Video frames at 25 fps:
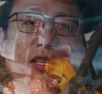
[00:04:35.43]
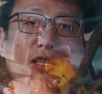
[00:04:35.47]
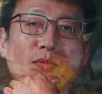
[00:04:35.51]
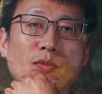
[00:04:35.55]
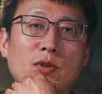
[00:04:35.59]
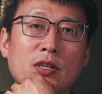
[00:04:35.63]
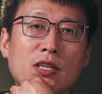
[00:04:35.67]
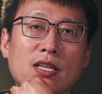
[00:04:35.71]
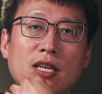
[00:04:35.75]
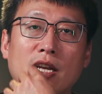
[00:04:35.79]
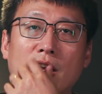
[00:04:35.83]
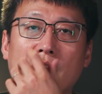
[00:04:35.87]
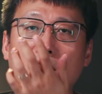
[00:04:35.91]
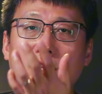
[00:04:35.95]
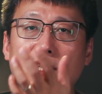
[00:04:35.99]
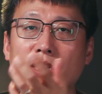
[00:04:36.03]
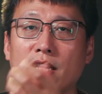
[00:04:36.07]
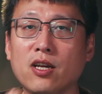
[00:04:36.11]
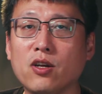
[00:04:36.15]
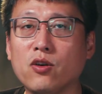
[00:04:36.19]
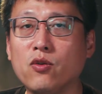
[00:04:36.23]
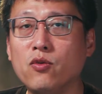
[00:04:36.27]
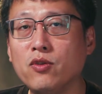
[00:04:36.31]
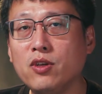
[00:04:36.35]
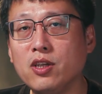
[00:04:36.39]
The
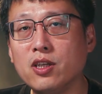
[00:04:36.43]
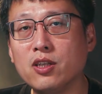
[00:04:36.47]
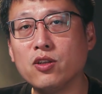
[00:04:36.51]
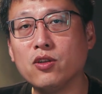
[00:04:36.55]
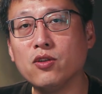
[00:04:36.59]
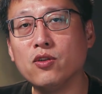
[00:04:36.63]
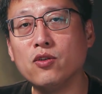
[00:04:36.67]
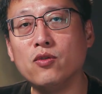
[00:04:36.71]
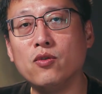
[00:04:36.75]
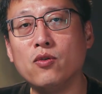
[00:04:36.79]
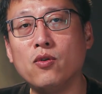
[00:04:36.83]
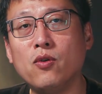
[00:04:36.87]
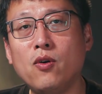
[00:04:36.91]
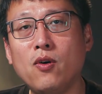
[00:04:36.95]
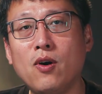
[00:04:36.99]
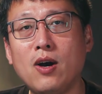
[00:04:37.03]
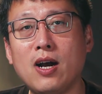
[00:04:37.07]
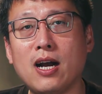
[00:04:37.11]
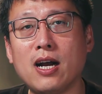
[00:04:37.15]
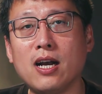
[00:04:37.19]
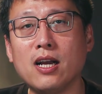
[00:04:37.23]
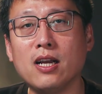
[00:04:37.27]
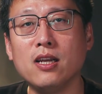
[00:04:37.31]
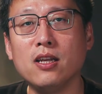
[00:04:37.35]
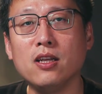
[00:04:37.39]
ESP32 can
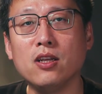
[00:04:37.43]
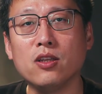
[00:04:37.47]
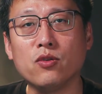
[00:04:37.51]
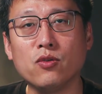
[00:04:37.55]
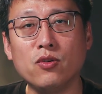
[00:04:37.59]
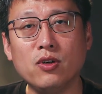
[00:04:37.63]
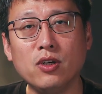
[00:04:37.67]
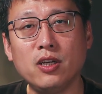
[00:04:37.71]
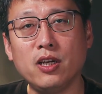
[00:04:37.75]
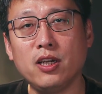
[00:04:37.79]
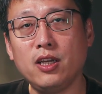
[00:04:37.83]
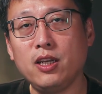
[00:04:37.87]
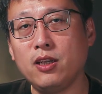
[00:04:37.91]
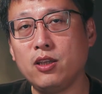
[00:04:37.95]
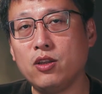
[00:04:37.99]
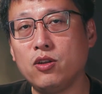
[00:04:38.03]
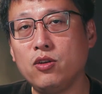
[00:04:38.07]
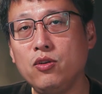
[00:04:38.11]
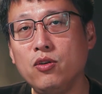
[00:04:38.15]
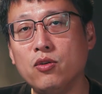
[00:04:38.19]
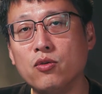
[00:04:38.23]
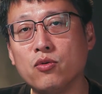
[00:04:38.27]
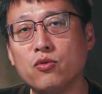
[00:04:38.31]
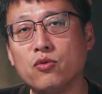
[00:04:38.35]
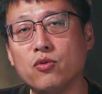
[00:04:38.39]
serve as a
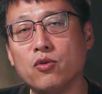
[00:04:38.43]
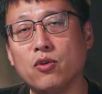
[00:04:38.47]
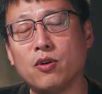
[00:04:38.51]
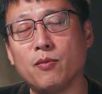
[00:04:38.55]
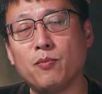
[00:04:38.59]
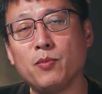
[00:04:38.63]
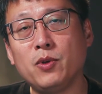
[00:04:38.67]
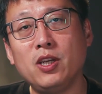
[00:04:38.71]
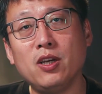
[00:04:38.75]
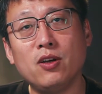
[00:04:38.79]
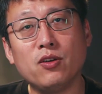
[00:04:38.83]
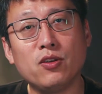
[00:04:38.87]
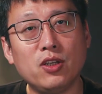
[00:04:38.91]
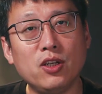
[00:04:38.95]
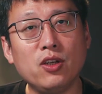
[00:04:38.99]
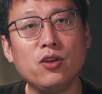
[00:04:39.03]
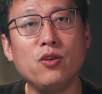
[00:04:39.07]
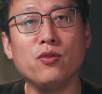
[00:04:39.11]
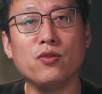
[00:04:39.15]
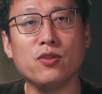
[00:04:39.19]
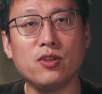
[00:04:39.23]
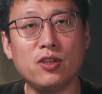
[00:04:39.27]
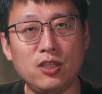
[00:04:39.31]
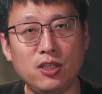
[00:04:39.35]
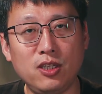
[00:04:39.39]
PLC controller for
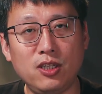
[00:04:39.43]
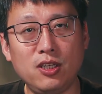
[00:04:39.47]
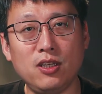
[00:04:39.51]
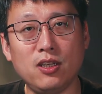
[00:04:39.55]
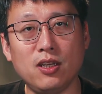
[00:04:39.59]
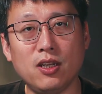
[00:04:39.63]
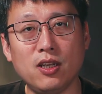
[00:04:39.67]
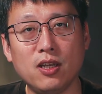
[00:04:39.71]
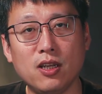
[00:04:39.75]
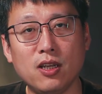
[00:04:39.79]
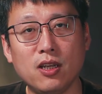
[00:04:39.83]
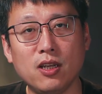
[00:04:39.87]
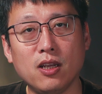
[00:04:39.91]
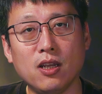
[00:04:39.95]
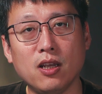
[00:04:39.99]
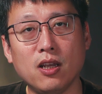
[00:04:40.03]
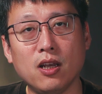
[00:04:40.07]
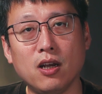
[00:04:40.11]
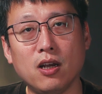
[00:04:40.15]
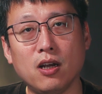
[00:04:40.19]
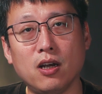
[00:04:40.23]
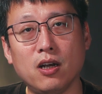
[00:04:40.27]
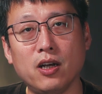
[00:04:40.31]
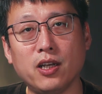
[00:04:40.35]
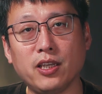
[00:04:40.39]
industry
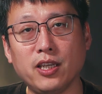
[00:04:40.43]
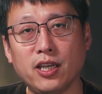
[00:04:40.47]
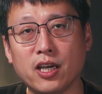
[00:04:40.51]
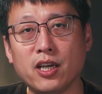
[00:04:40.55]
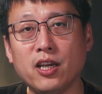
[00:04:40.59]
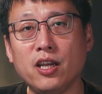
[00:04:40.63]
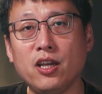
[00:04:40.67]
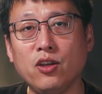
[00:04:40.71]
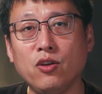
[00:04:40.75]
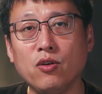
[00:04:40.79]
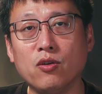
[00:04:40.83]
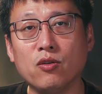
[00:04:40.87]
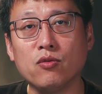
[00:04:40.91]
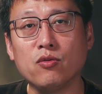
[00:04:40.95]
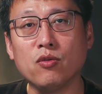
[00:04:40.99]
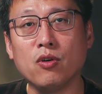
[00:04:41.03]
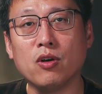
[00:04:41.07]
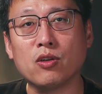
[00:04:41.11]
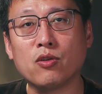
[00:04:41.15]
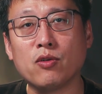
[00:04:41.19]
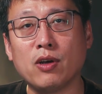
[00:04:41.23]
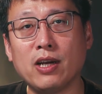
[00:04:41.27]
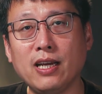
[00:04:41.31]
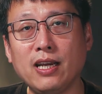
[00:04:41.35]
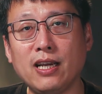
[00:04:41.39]
automation. It can
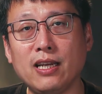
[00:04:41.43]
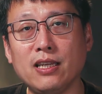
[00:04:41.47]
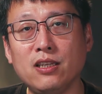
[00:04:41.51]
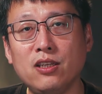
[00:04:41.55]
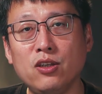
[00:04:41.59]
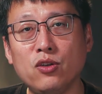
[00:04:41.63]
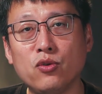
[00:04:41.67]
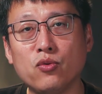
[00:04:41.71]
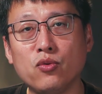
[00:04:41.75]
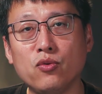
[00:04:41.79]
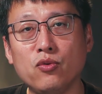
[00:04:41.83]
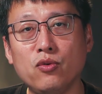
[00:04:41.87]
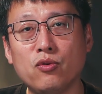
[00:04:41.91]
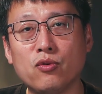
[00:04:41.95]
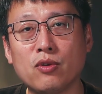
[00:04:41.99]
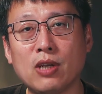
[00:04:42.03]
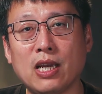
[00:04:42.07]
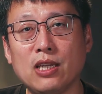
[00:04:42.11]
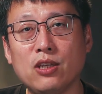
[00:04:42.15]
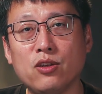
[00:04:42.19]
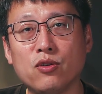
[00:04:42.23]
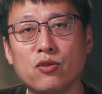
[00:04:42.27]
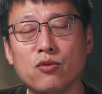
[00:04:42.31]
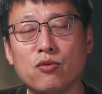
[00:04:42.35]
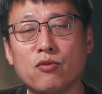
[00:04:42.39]
also serve as a
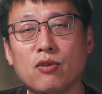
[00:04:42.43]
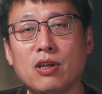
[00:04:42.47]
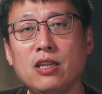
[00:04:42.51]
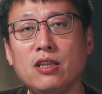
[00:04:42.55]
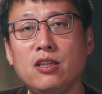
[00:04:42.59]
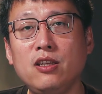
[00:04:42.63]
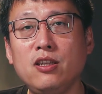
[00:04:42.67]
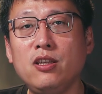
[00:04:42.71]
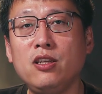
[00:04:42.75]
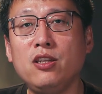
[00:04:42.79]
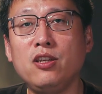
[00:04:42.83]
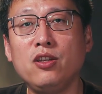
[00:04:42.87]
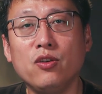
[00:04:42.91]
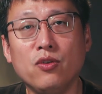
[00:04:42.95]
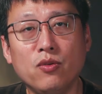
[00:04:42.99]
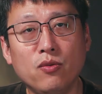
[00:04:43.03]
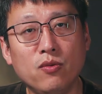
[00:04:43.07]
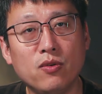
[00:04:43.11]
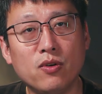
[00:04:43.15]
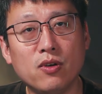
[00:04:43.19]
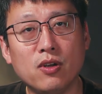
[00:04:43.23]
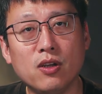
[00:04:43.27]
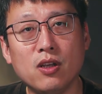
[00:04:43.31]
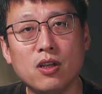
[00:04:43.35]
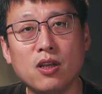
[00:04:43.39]
sensor data
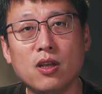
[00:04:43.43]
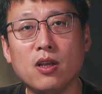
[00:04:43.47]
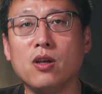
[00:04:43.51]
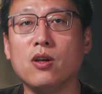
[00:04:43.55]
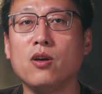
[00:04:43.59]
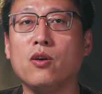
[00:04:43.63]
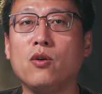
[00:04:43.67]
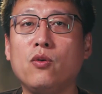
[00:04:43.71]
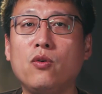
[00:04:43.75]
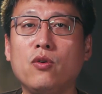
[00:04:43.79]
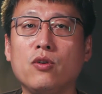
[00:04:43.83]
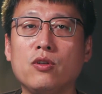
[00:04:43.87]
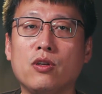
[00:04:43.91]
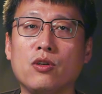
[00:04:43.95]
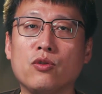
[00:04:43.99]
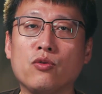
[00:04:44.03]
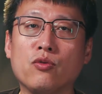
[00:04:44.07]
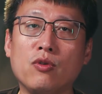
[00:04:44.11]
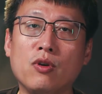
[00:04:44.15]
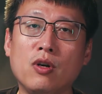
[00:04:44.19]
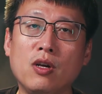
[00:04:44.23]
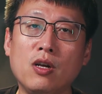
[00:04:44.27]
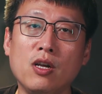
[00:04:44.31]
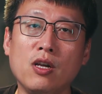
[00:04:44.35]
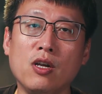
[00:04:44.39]
collection point.
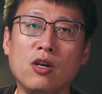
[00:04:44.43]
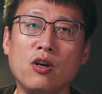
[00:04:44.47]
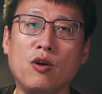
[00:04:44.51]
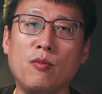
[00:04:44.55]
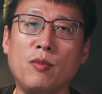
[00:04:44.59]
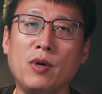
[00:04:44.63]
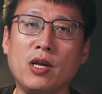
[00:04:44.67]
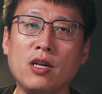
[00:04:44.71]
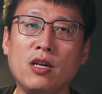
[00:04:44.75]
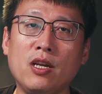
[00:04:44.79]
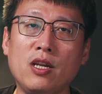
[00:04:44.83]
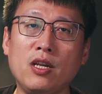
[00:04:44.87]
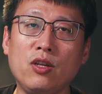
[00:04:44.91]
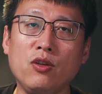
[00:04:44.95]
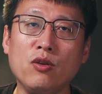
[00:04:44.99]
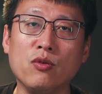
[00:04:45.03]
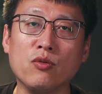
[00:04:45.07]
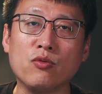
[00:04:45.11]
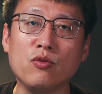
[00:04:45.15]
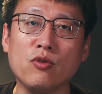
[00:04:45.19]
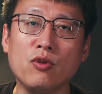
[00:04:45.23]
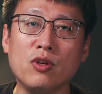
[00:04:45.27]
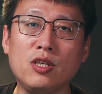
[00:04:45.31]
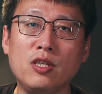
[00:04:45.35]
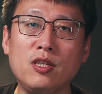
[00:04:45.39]
Alternatively,
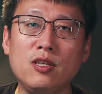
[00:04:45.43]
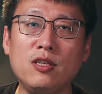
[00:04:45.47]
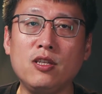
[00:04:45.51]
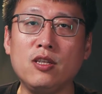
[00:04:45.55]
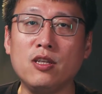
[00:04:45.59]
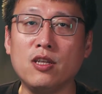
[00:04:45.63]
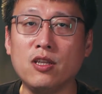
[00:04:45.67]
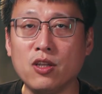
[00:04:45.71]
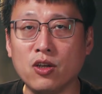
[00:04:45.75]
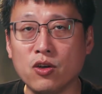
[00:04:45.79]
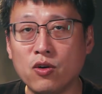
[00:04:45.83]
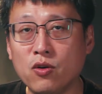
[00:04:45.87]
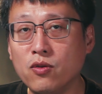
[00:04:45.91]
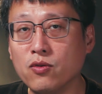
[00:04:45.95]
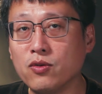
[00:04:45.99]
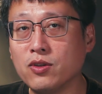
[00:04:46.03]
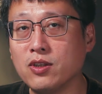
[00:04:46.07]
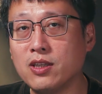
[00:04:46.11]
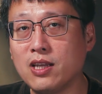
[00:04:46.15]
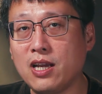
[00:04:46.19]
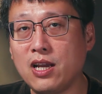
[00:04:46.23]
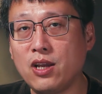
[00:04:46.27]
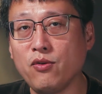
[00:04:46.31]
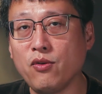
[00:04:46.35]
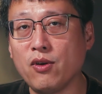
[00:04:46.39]
it can
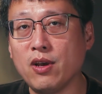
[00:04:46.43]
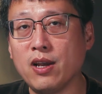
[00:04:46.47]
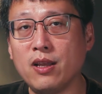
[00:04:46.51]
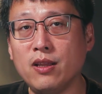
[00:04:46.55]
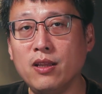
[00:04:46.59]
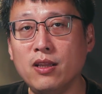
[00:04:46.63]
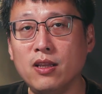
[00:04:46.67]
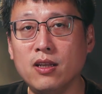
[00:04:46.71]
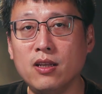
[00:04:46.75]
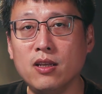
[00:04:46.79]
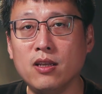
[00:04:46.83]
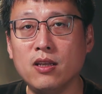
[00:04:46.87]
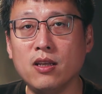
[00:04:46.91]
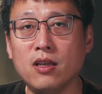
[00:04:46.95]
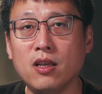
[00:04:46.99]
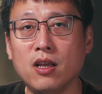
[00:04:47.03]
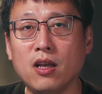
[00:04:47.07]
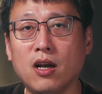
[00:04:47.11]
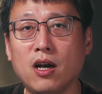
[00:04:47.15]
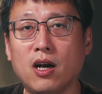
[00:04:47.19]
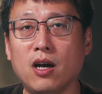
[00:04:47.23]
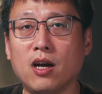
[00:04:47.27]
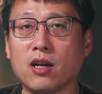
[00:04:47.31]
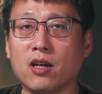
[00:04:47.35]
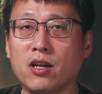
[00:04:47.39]
act as a robot
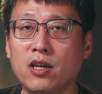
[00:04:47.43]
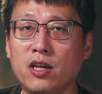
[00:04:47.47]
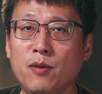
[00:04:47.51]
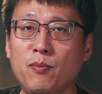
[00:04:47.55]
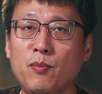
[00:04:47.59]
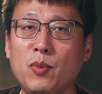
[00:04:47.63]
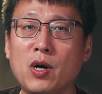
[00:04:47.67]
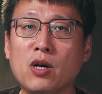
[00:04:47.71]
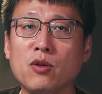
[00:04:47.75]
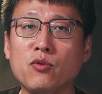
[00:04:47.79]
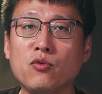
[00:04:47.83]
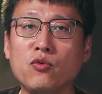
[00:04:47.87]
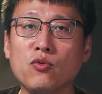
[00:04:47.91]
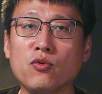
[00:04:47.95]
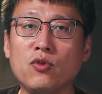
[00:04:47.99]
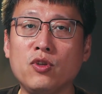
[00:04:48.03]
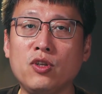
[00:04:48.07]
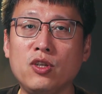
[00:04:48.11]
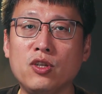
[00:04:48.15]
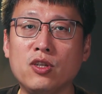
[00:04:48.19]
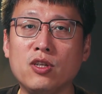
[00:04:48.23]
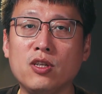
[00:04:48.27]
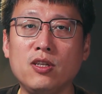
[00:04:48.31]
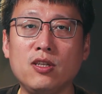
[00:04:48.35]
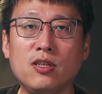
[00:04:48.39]
control
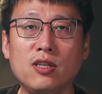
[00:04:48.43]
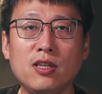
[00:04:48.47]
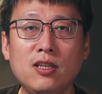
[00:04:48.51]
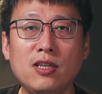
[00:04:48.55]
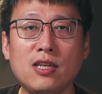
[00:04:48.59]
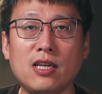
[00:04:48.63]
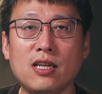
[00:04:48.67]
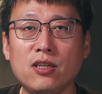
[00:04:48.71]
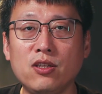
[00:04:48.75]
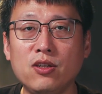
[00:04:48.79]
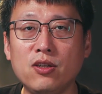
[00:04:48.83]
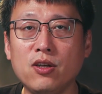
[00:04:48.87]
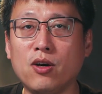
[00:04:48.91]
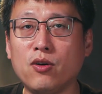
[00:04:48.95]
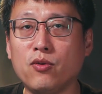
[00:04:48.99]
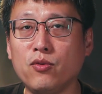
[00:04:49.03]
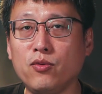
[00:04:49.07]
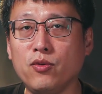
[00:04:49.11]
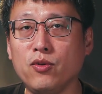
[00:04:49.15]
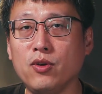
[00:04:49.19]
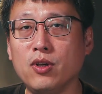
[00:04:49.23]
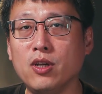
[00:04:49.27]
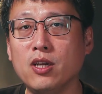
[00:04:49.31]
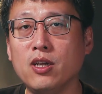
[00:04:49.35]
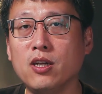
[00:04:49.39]
unit, boosting
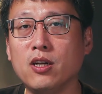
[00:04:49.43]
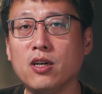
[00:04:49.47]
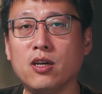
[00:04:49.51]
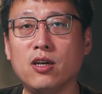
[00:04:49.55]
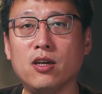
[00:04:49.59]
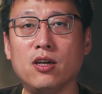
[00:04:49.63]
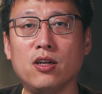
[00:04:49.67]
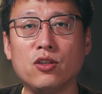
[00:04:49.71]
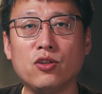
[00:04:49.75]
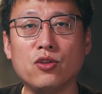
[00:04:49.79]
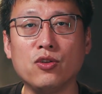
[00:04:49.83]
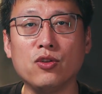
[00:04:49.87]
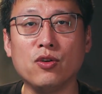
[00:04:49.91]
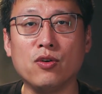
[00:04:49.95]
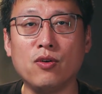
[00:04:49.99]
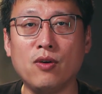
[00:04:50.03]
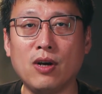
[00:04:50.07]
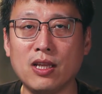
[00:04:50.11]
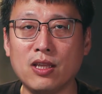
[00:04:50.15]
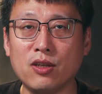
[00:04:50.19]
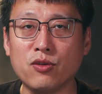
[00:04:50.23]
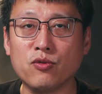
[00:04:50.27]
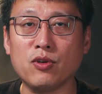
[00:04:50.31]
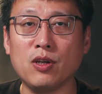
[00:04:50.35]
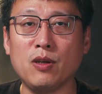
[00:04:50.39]
production
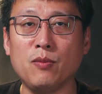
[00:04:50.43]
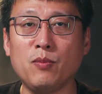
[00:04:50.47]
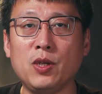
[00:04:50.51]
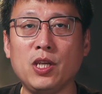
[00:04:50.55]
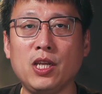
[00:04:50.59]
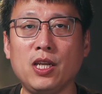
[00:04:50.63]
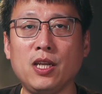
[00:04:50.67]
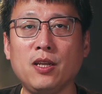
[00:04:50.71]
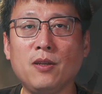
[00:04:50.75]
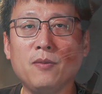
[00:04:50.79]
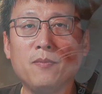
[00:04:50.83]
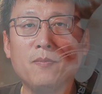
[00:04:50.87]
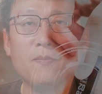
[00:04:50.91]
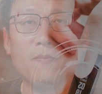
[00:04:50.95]
efficiency and